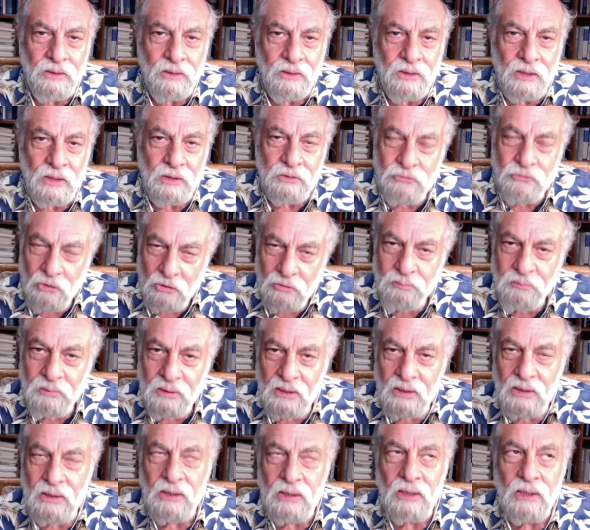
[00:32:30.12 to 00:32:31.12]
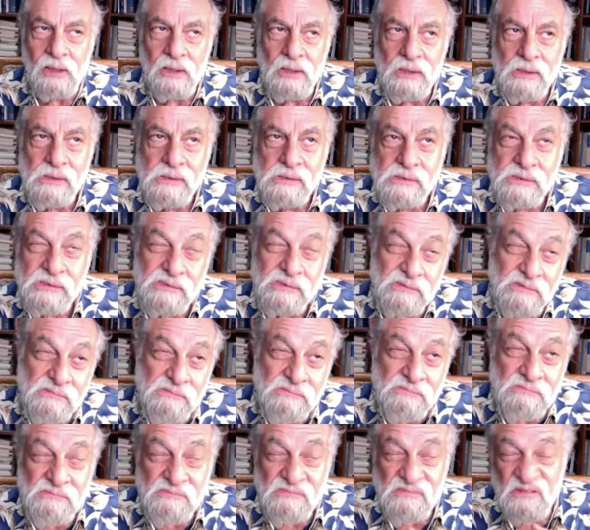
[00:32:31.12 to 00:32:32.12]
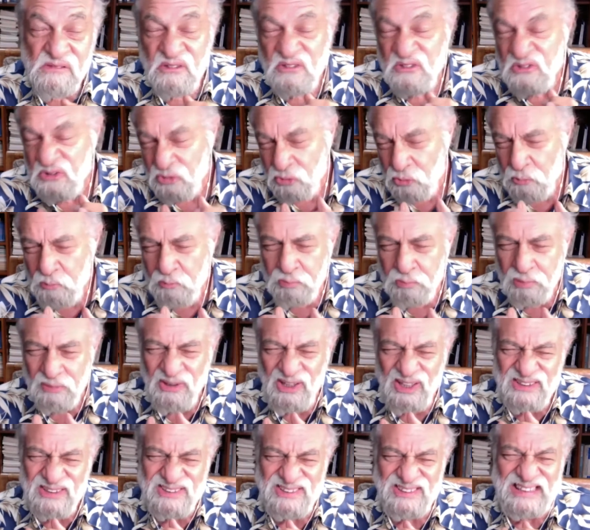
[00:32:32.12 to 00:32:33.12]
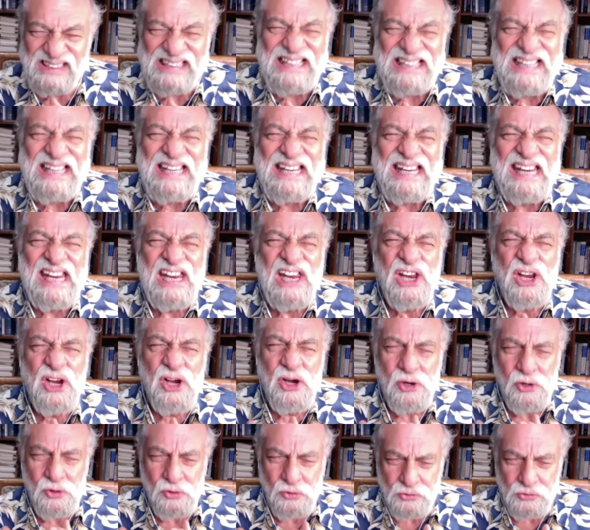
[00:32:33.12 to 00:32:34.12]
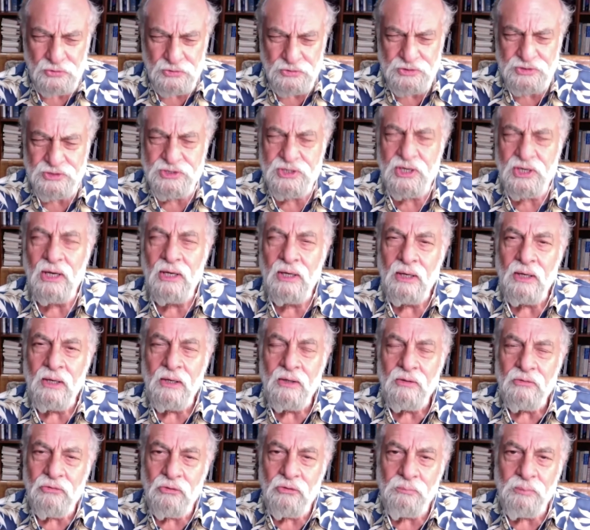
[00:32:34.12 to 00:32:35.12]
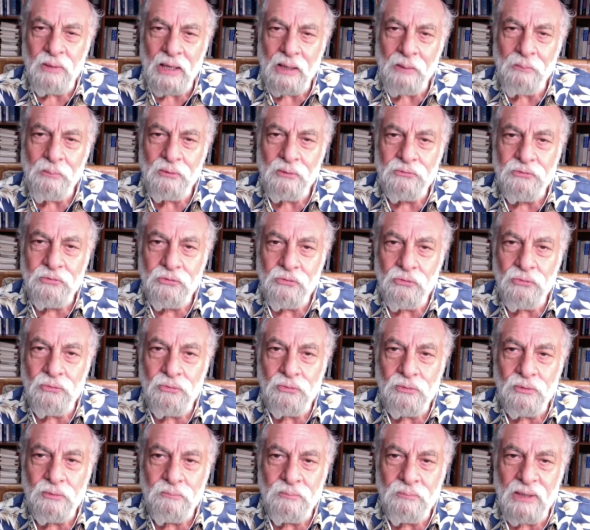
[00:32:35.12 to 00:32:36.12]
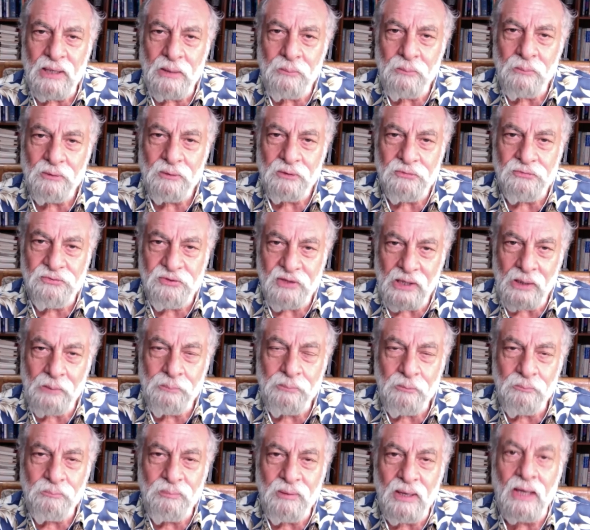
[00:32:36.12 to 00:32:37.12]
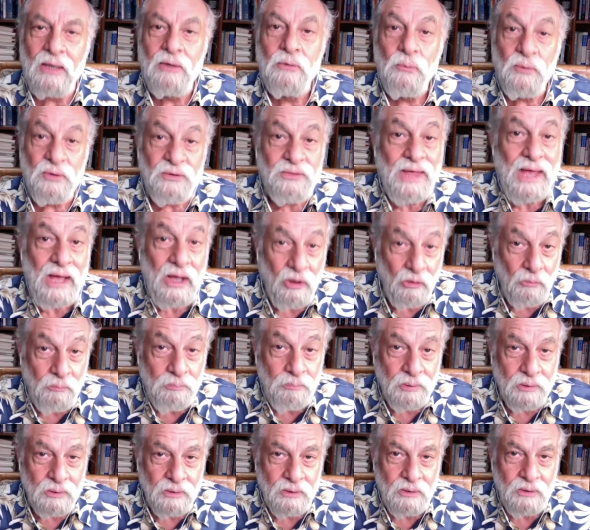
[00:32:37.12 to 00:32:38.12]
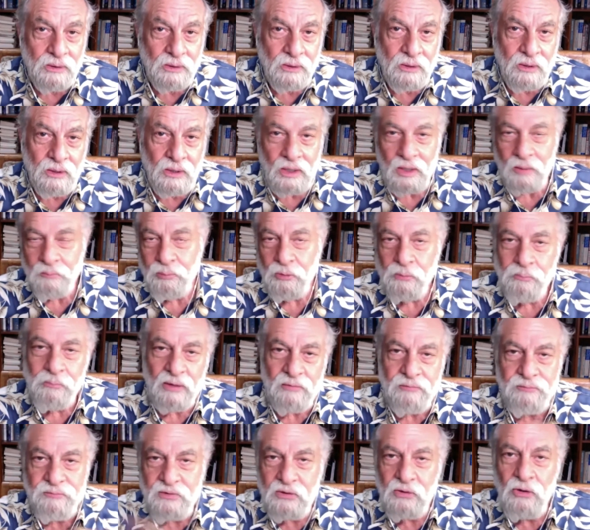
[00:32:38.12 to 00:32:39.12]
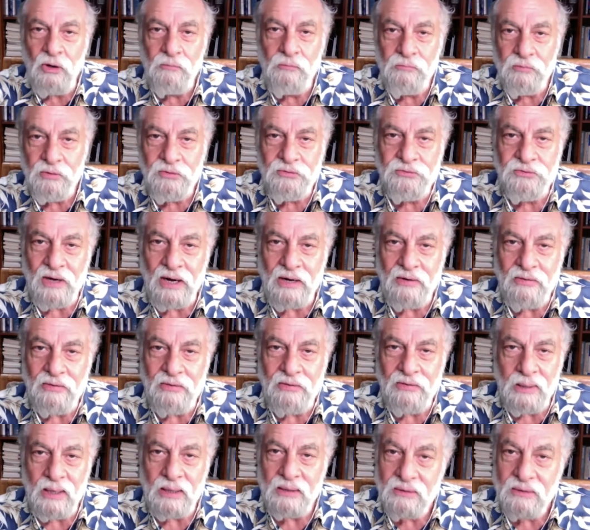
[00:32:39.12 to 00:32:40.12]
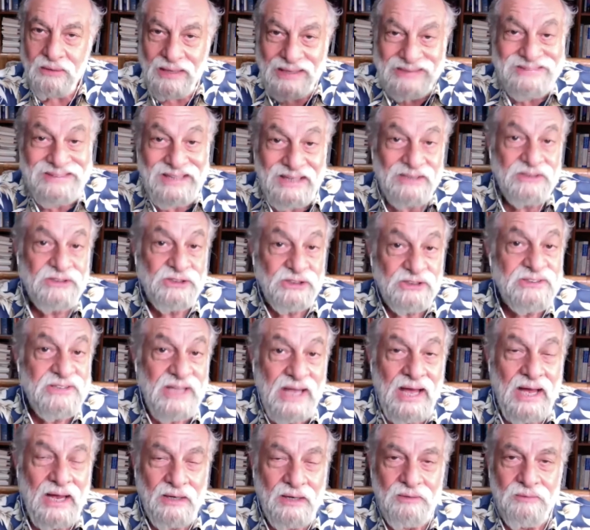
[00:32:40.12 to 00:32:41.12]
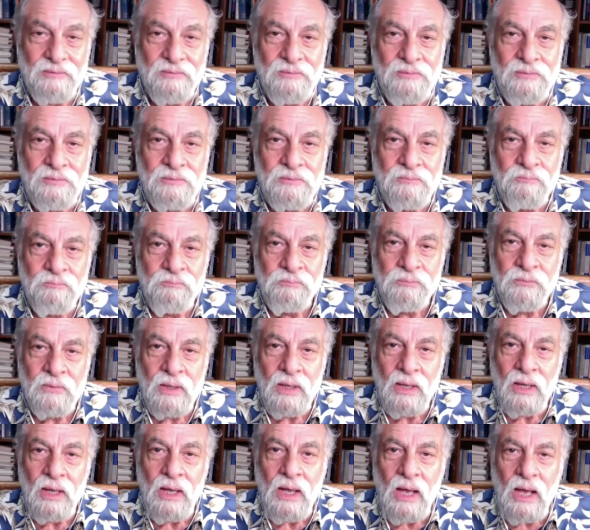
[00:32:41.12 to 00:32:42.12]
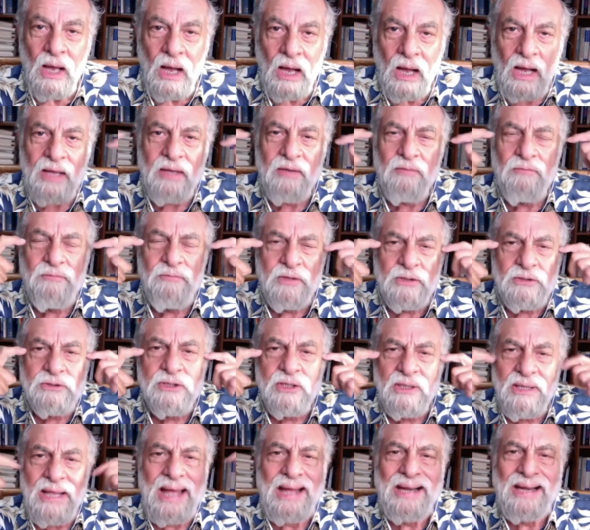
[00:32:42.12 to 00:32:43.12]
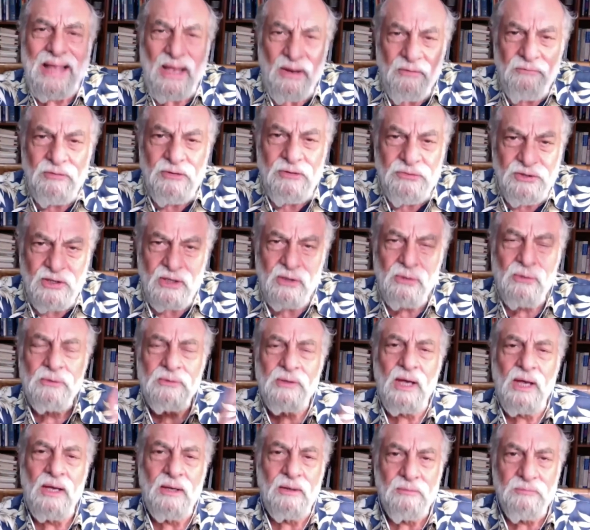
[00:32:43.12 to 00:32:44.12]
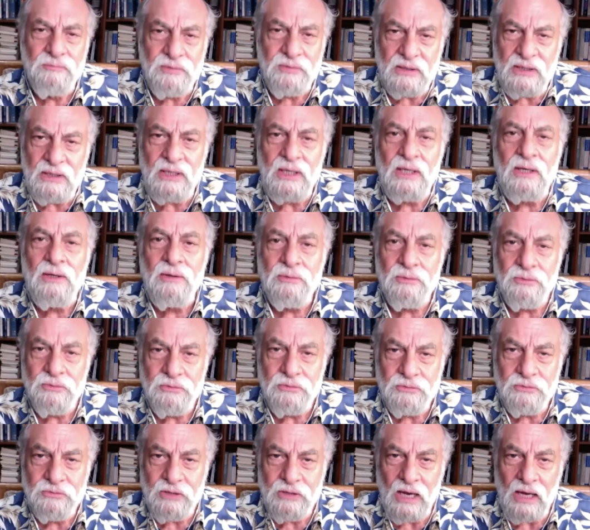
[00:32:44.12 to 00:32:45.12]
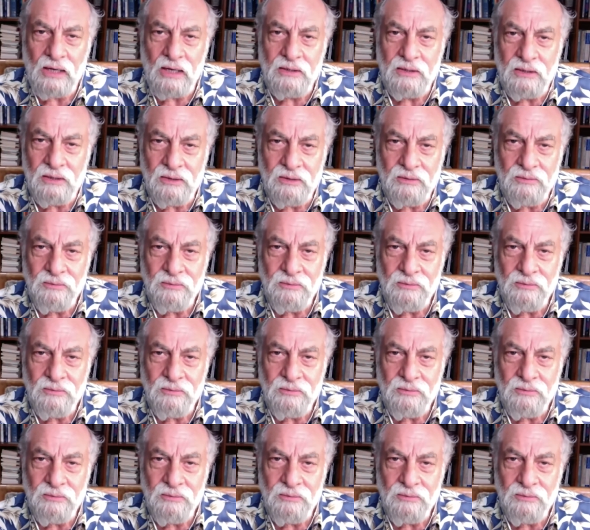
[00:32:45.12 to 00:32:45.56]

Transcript: It took me 2+ years to be able to sit up in bed with help and put my feet over the side of the bed. That's it, just that. I envisioned that every single day for years, Jackie,